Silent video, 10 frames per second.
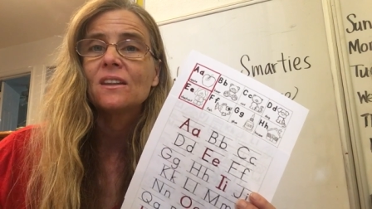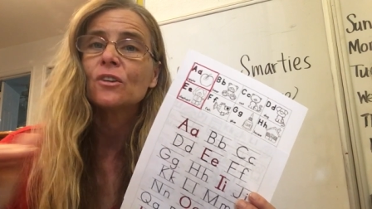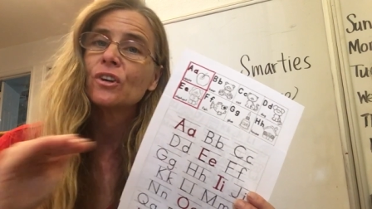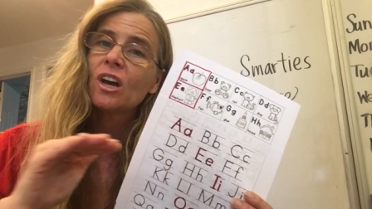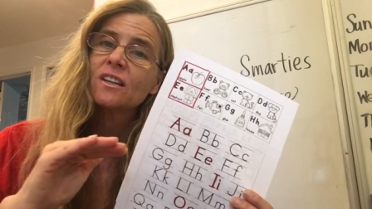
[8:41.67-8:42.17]
and
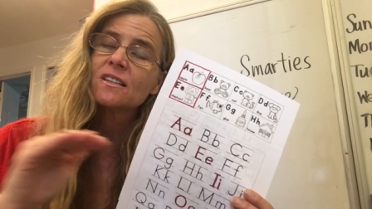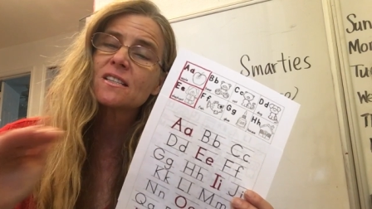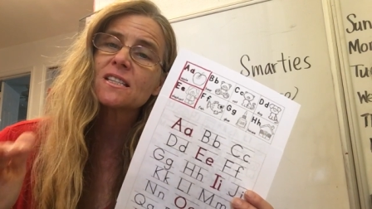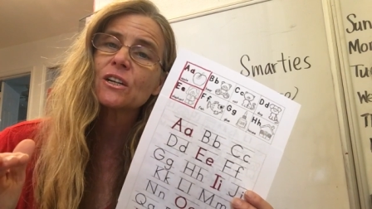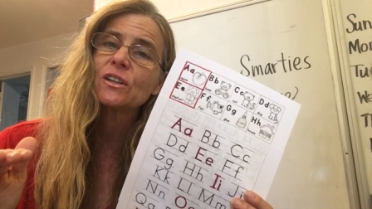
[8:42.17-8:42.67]
they're not
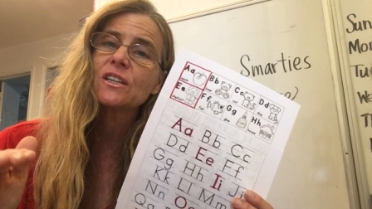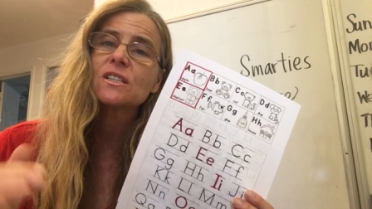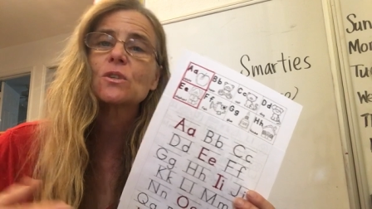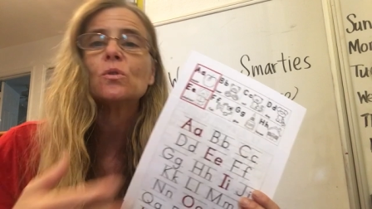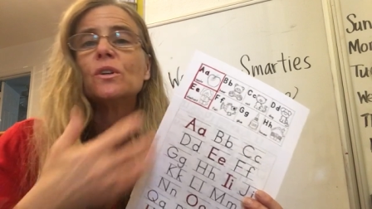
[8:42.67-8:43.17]
necessarily
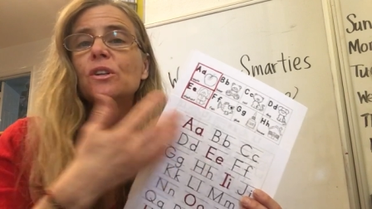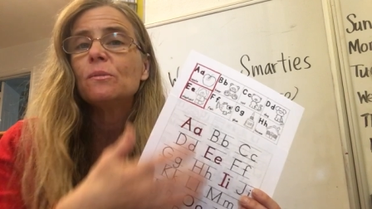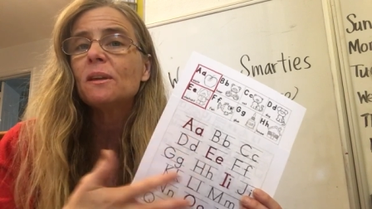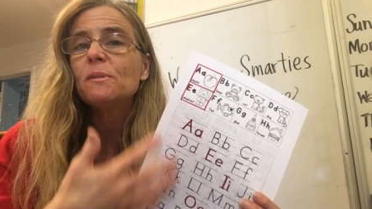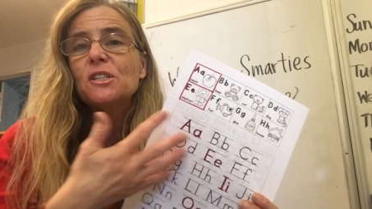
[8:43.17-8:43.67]
in school and
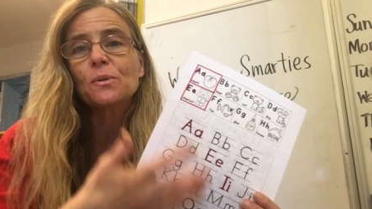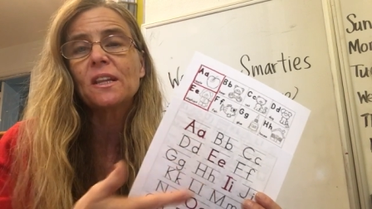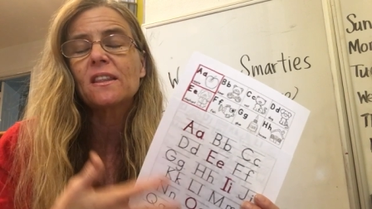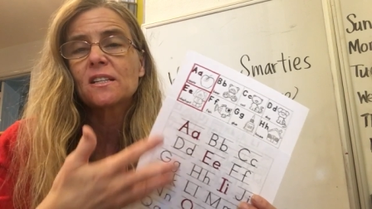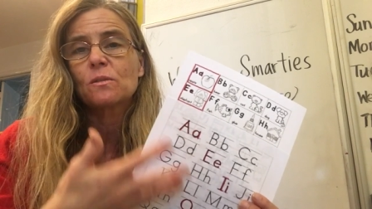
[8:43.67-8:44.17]
you may be
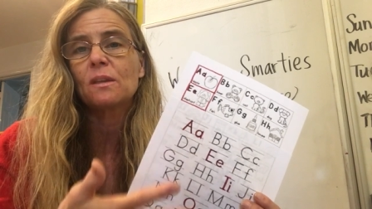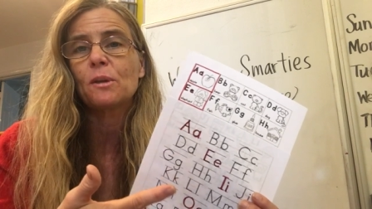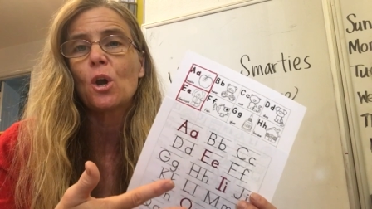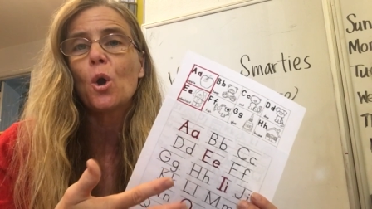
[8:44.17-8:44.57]
doing things with them at